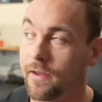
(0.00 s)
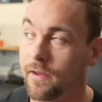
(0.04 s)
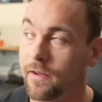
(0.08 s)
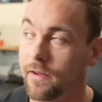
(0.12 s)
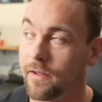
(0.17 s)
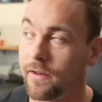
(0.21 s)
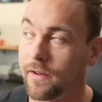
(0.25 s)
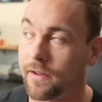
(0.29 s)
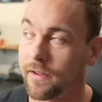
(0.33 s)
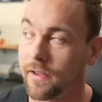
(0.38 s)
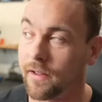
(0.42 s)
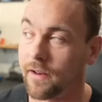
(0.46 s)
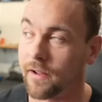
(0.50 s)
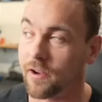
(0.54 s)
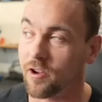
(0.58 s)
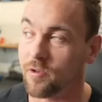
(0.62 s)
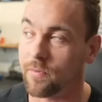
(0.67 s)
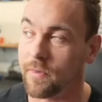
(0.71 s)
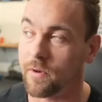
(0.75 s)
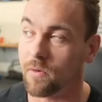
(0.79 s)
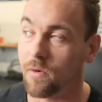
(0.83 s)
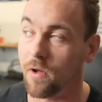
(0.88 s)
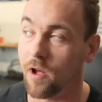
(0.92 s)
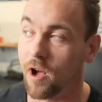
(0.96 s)
And again, I
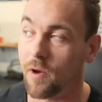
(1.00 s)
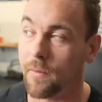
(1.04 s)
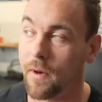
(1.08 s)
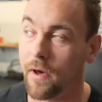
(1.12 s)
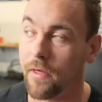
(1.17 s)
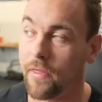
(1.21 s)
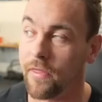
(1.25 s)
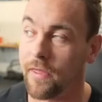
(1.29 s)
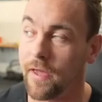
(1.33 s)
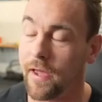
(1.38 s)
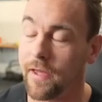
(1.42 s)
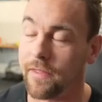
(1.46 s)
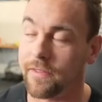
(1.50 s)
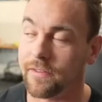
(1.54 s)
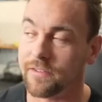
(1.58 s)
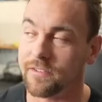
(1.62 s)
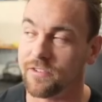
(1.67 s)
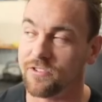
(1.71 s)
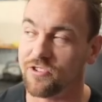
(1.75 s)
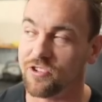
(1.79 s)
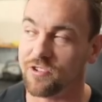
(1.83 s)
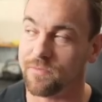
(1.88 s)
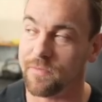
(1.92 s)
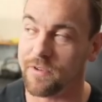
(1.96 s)
could be wrong about that.
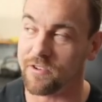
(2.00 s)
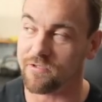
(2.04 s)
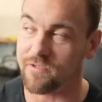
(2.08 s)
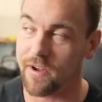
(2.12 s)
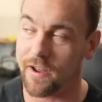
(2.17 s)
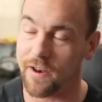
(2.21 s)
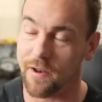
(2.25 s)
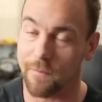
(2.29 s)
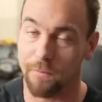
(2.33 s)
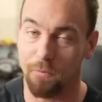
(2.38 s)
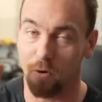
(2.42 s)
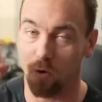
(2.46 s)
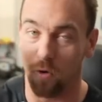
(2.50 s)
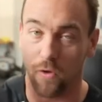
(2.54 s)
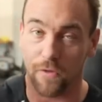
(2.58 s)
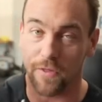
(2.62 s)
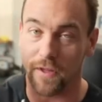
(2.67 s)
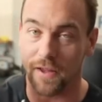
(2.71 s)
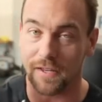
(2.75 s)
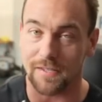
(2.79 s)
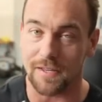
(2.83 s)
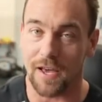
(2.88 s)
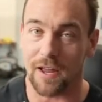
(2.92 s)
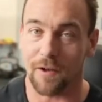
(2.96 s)
This is just me trying to pull
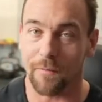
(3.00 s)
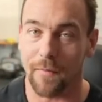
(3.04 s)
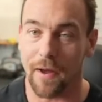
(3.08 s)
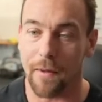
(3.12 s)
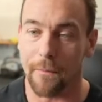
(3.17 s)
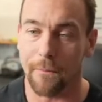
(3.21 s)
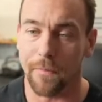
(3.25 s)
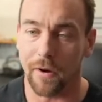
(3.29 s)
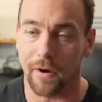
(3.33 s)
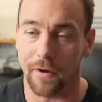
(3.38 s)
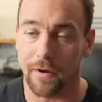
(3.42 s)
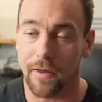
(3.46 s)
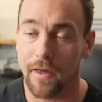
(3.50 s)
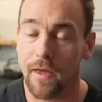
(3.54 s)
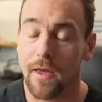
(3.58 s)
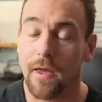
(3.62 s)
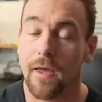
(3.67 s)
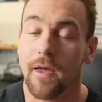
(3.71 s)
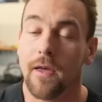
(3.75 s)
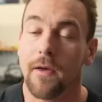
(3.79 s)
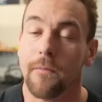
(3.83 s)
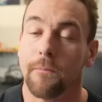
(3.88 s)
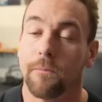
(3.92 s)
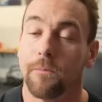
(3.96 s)
things out of my butt.
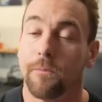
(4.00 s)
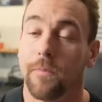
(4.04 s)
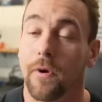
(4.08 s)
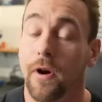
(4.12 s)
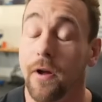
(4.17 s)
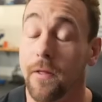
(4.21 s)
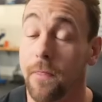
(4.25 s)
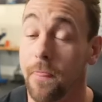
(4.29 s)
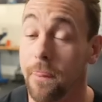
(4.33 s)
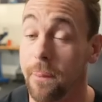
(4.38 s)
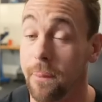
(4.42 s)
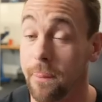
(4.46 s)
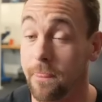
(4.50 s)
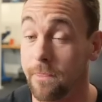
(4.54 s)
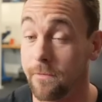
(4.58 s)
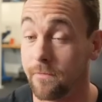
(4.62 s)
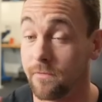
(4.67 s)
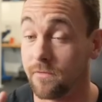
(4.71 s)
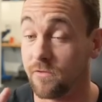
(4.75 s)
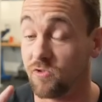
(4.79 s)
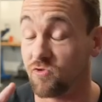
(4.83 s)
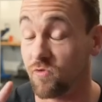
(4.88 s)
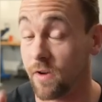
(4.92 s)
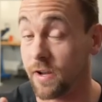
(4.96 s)

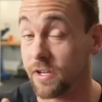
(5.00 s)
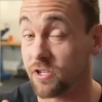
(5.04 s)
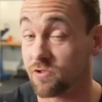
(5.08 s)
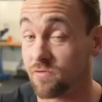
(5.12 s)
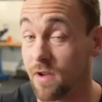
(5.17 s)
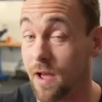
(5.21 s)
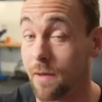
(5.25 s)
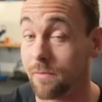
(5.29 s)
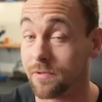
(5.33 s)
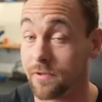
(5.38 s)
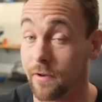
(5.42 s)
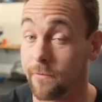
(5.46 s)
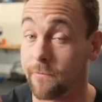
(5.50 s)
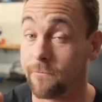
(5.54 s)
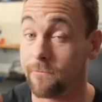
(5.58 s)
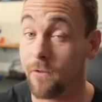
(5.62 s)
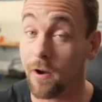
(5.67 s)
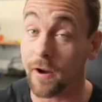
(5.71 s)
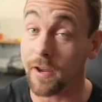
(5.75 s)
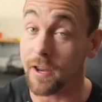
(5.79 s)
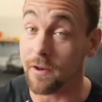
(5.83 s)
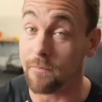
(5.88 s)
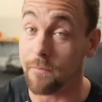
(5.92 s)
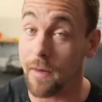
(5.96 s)
But Dre Strom's a
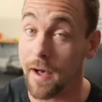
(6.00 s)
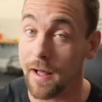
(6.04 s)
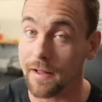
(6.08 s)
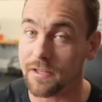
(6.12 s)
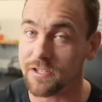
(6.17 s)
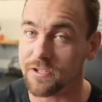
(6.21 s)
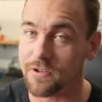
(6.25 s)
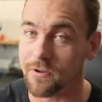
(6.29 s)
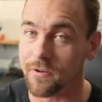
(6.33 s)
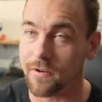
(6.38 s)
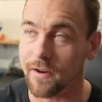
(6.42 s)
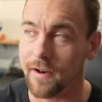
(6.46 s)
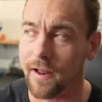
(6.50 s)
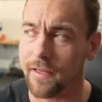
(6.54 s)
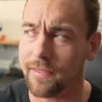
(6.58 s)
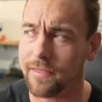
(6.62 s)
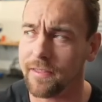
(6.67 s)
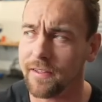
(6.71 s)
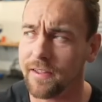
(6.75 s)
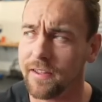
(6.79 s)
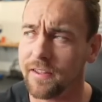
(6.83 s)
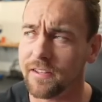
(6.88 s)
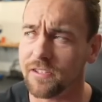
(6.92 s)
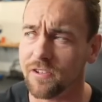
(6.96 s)
fucking monster. And I
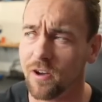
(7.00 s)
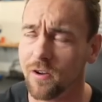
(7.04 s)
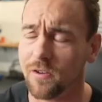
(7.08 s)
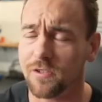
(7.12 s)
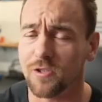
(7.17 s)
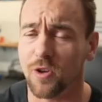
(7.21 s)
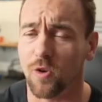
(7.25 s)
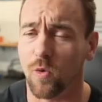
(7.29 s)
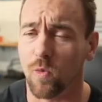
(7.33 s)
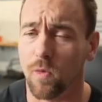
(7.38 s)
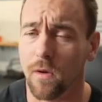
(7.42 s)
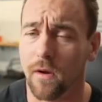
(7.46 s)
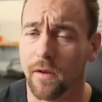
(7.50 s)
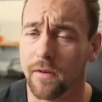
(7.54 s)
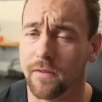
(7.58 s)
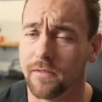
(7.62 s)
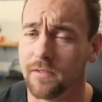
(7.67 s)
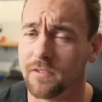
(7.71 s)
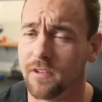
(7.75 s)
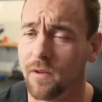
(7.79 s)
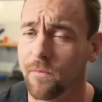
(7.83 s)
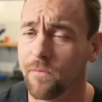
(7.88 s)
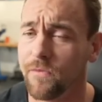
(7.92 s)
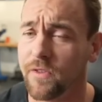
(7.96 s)
think he's also
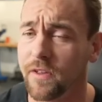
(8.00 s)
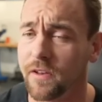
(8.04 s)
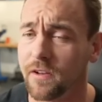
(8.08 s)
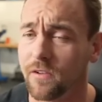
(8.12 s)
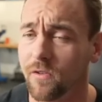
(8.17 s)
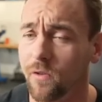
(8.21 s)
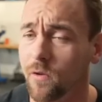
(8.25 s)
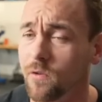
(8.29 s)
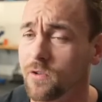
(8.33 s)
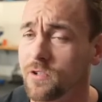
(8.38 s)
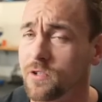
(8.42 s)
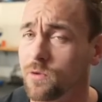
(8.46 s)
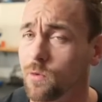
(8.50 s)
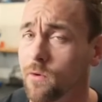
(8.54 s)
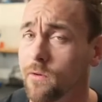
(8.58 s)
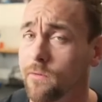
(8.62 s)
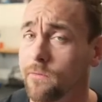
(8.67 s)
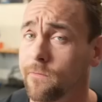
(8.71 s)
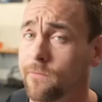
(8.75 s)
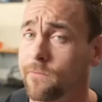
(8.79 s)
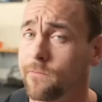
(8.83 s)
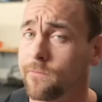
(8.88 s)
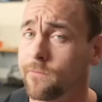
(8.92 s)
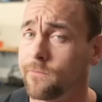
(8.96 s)
run something close to a
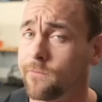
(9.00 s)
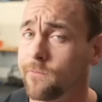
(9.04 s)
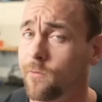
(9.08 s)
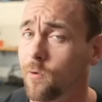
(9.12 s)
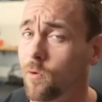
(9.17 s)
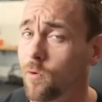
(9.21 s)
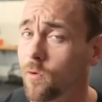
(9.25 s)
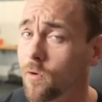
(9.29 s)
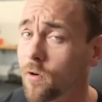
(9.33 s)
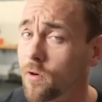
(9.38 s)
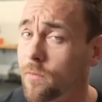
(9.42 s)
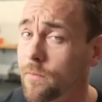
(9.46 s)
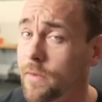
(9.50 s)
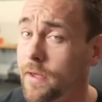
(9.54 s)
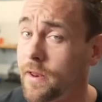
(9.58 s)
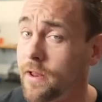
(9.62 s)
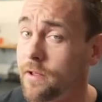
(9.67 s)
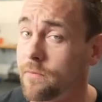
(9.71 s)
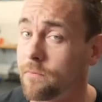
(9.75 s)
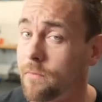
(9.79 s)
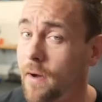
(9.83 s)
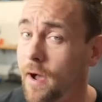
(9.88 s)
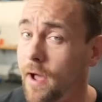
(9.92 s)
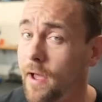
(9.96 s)

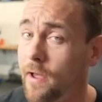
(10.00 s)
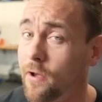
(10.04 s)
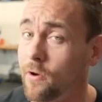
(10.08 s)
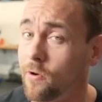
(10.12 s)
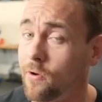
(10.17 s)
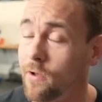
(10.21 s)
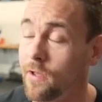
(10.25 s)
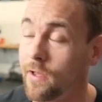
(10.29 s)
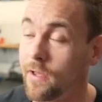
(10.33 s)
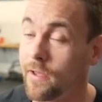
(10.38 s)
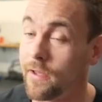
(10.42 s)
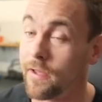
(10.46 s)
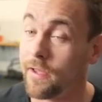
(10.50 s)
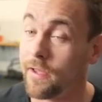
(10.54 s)
4-minute mile.